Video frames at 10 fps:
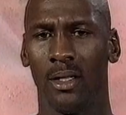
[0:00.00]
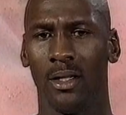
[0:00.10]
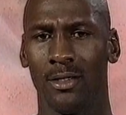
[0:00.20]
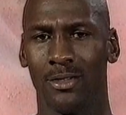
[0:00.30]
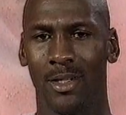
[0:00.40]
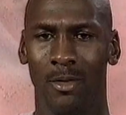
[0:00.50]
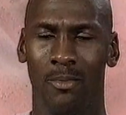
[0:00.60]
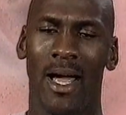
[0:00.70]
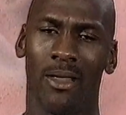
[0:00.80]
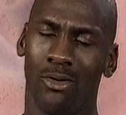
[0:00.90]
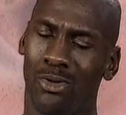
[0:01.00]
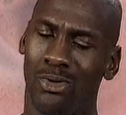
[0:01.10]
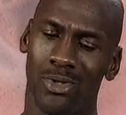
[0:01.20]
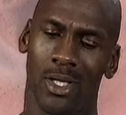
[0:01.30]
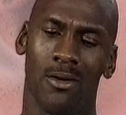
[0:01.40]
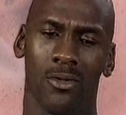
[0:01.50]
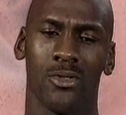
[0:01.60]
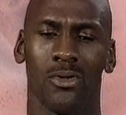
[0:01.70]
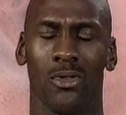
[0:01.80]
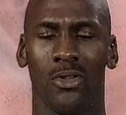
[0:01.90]
sent me back through those levels
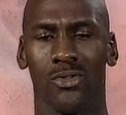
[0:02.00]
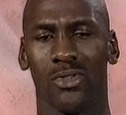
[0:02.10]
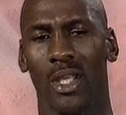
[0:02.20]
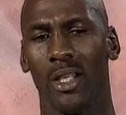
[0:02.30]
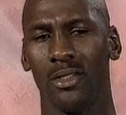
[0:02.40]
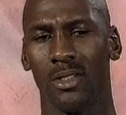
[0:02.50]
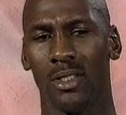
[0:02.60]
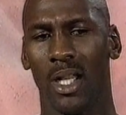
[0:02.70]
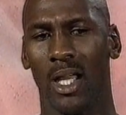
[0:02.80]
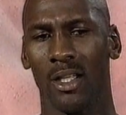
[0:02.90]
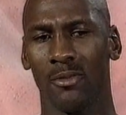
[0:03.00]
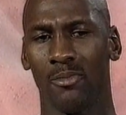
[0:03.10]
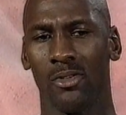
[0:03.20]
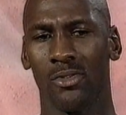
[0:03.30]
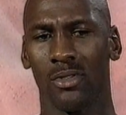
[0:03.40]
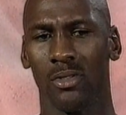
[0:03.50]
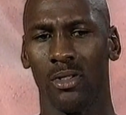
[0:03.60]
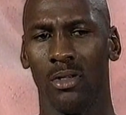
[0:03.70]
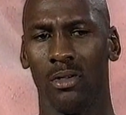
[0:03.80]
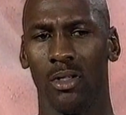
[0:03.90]
or those stages that I experienced, you
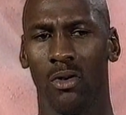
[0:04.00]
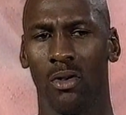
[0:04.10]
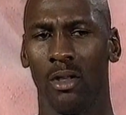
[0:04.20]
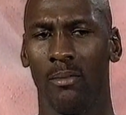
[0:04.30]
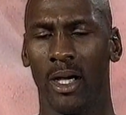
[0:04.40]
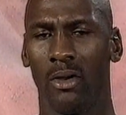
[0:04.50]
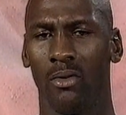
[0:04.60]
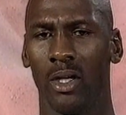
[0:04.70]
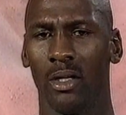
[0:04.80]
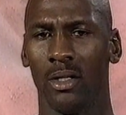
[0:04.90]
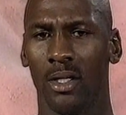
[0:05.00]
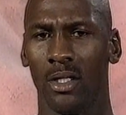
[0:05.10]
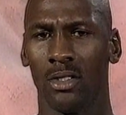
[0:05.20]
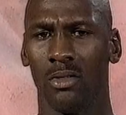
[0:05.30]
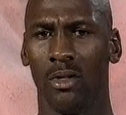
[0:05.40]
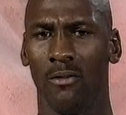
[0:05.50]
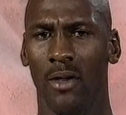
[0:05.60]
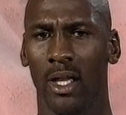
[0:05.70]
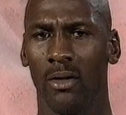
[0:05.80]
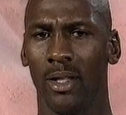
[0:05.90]
know, early in my career to
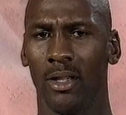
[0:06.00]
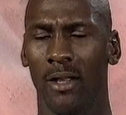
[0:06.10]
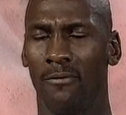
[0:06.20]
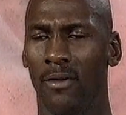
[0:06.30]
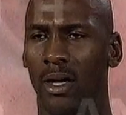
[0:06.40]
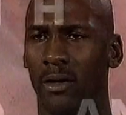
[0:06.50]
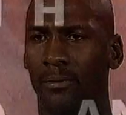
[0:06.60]
reevaluate that fire.